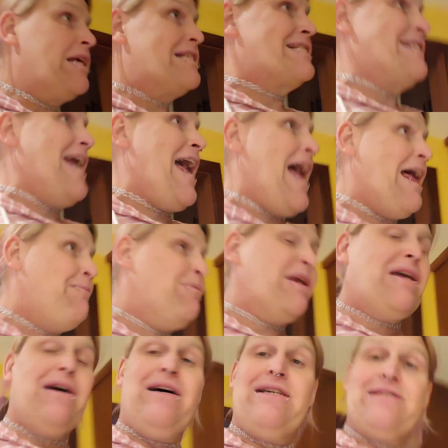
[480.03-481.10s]
it's sad
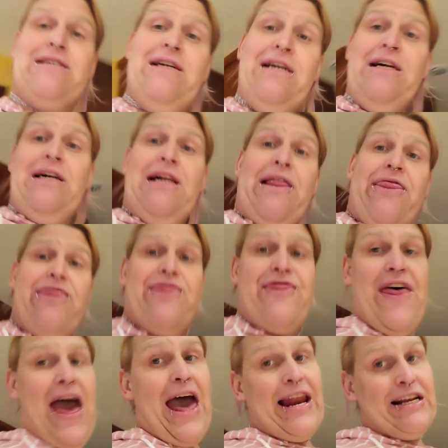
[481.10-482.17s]
because
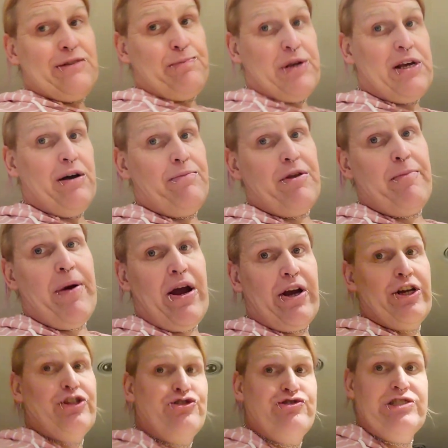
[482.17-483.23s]
that has become the
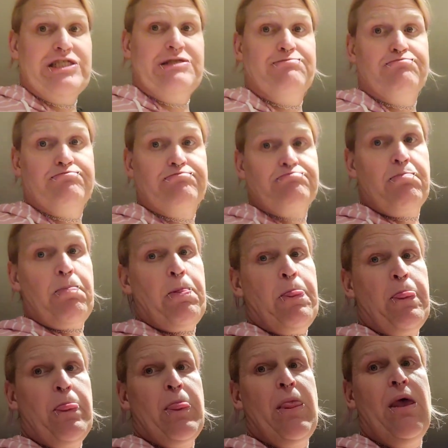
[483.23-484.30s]
American dream.
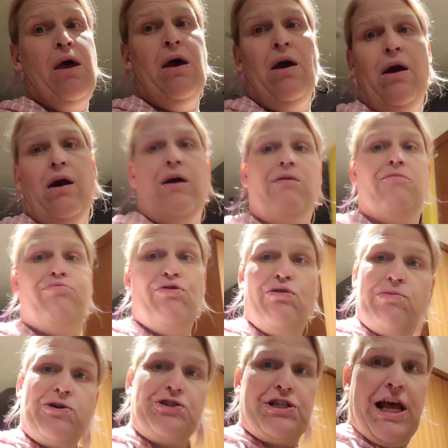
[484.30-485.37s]
In the
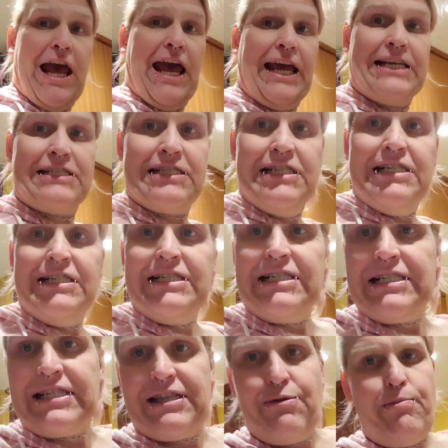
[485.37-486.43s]
boomers' days,
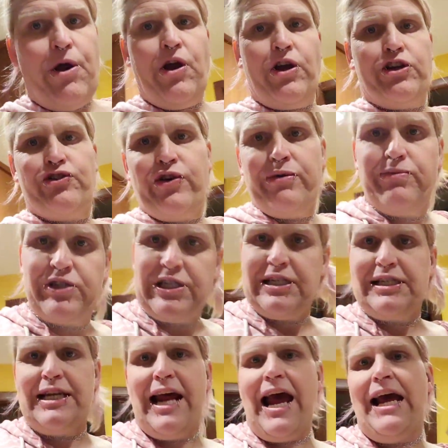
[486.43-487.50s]
the American dream was
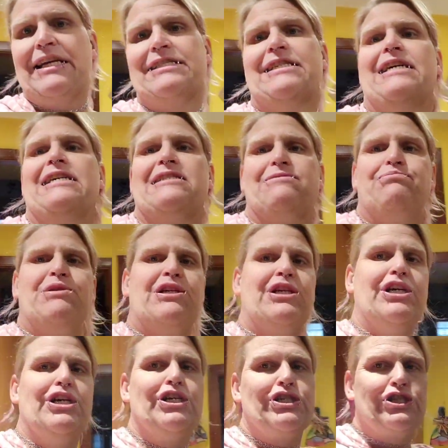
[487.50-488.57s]
easy to access
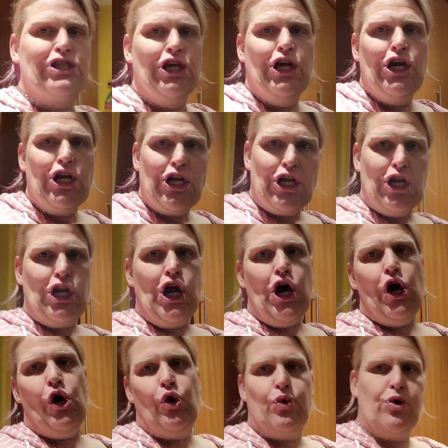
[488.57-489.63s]
because, you
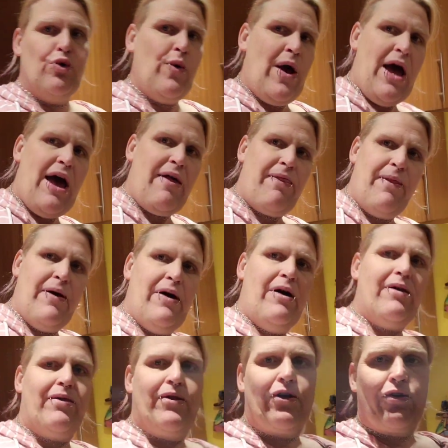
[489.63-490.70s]
know, you had
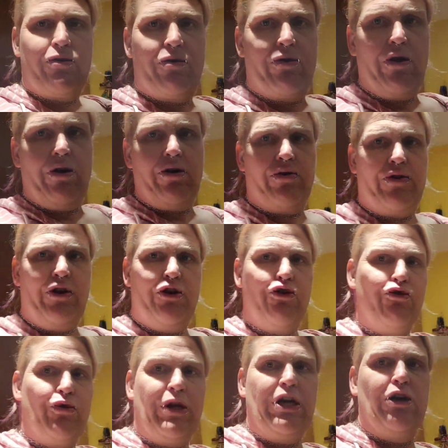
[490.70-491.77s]
the
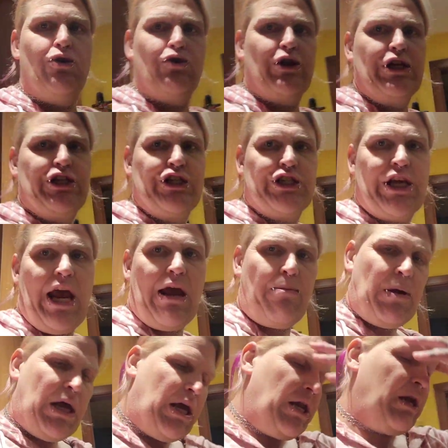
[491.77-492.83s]
New Deal that just came
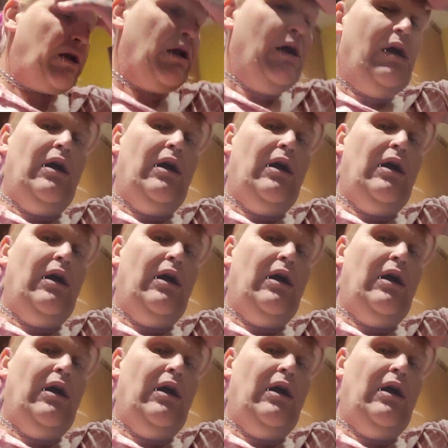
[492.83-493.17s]
in and